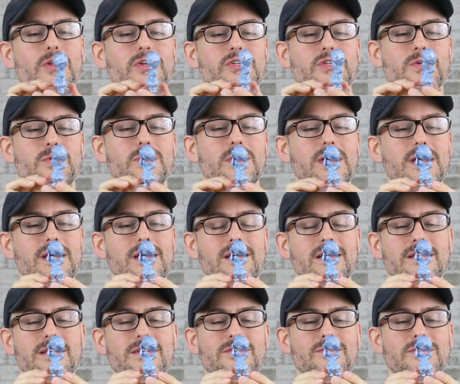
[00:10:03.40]
at you.
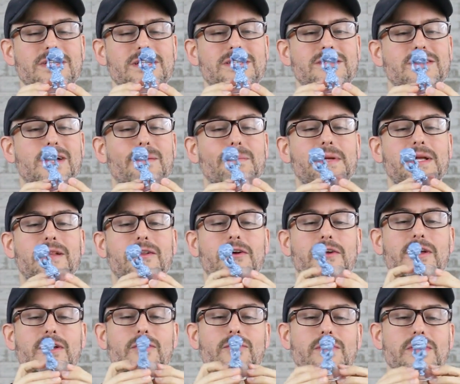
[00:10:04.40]
These are just dumpy
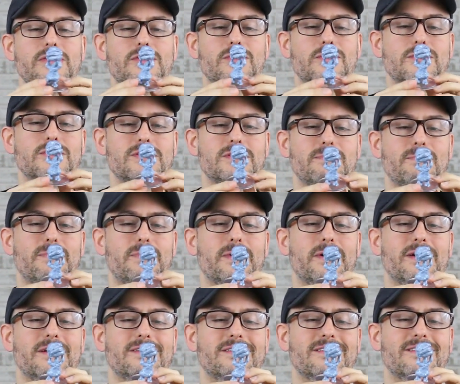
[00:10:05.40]
looking creatures,
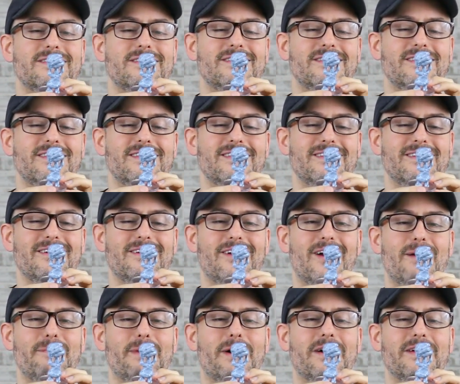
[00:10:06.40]
but
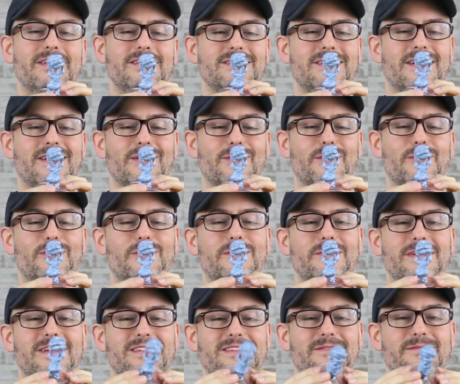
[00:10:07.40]
come on, it's kind of
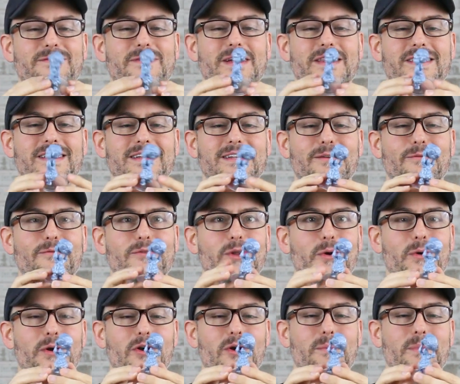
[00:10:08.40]
cool. That's a fun thing to
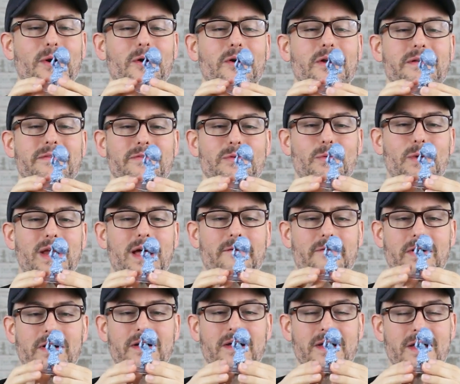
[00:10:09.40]
throw at your party if you want to
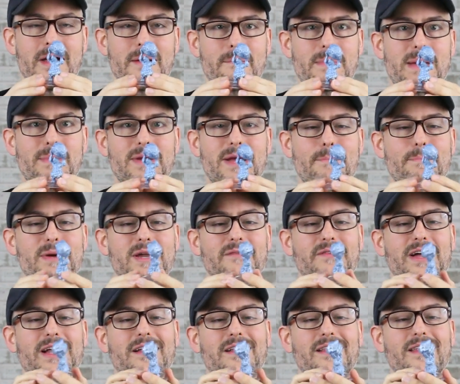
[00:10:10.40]
have maybe a bit of
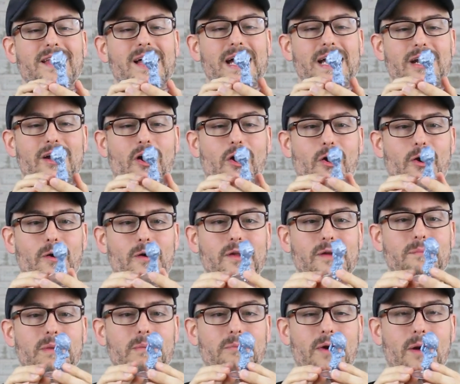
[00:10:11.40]
a
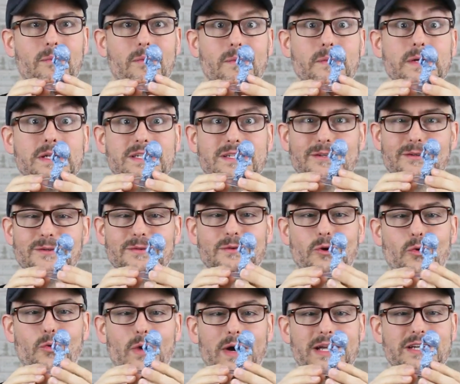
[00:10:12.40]
light-hearted, but probably still
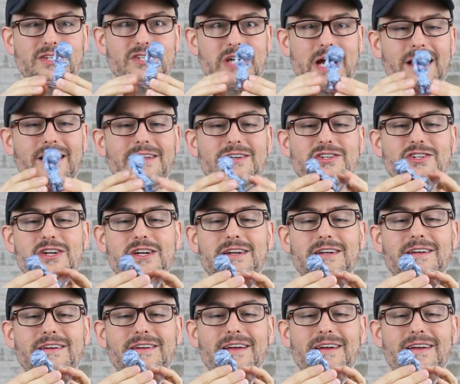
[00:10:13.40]
quite
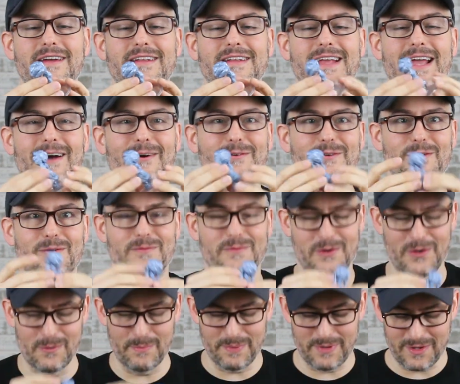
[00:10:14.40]
challenging encounter for
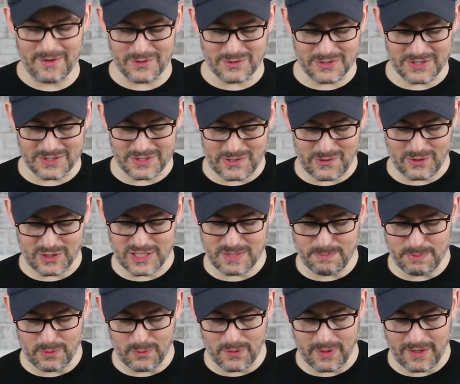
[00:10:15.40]
your players as they're
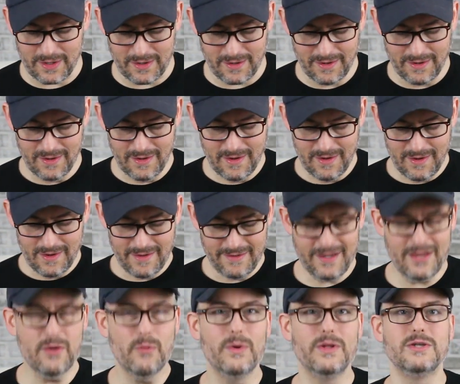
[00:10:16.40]
exploring.
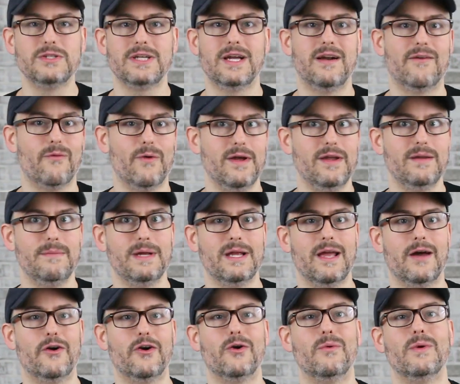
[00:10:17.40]
Another one of those kind of random
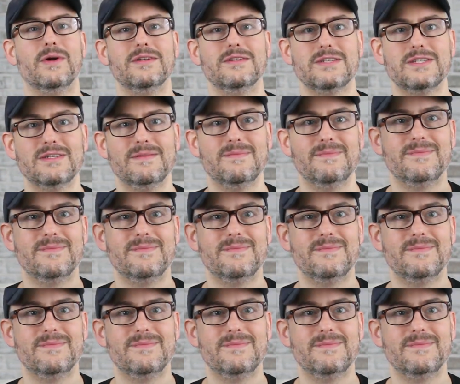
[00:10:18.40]
encounter ones.